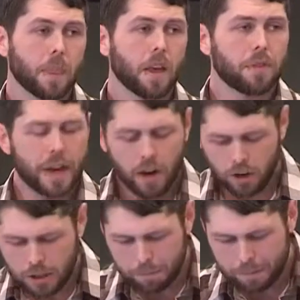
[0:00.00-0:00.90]
They are
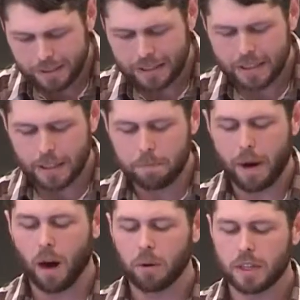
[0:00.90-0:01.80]
completely
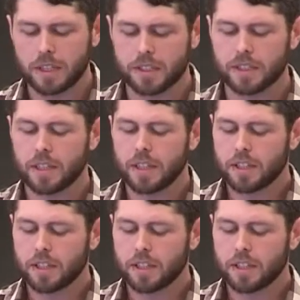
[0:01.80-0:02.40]
powerless